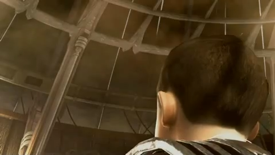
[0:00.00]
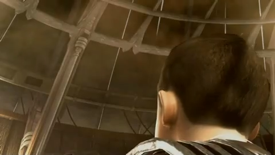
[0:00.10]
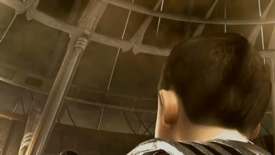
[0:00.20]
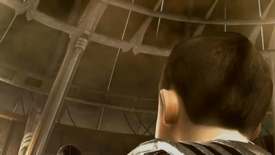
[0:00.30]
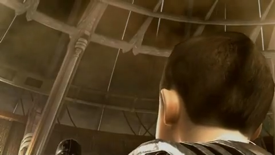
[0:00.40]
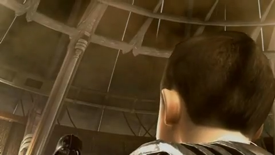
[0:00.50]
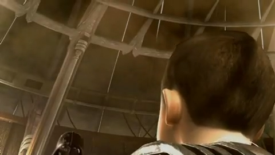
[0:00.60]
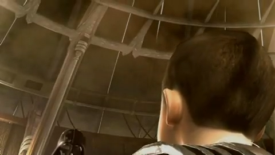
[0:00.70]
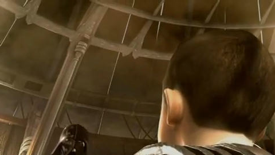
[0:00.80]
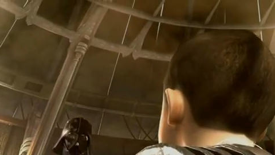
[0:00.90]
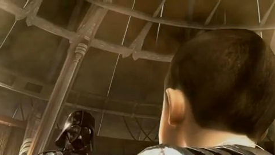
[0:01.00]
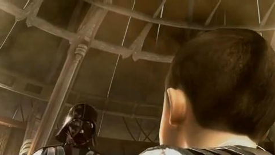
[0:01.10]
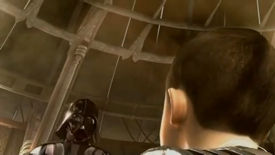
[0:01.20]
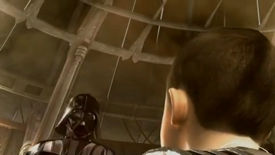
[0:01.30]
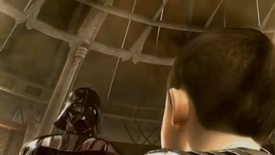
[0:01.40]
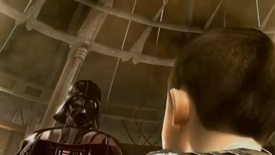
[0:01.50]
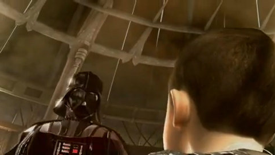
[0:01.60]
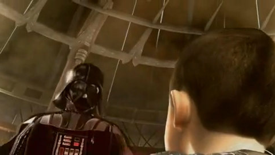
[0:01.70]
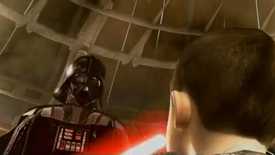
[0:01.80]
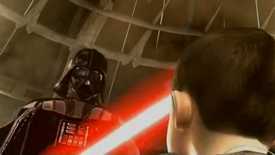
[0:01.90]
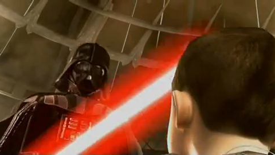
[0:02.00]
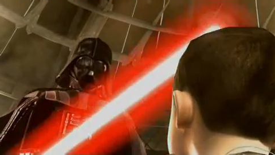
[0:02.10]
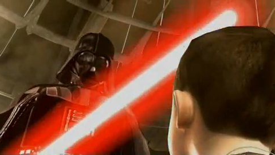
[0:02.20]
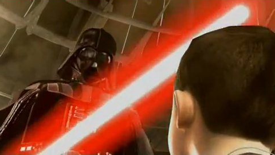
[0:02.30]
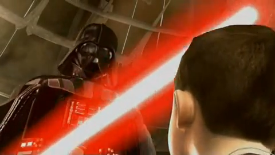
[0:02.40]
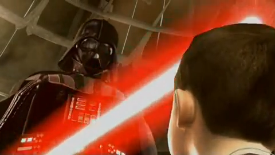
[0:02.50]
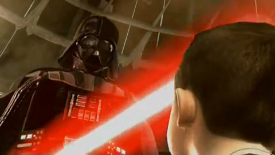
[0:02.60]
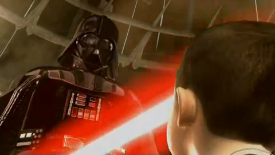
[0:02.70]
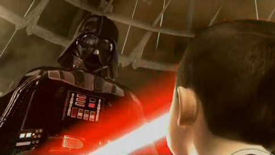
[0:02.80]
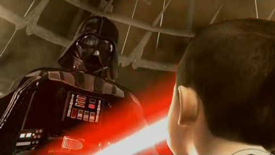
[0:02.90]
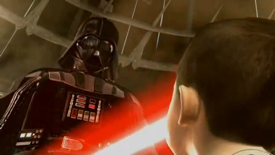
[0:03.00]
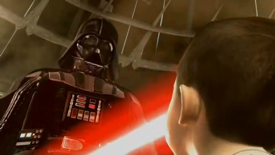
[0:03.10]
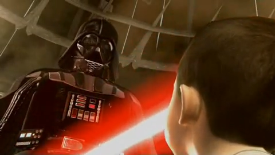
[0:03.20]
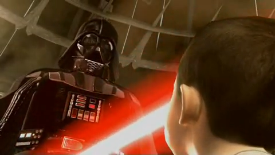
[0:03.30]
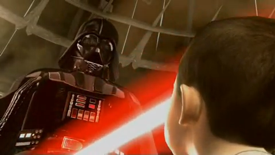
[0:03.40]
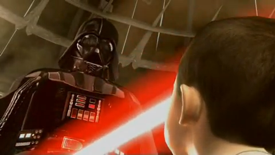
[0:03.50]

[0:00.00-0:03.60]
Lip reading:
[unreadable: no face in view]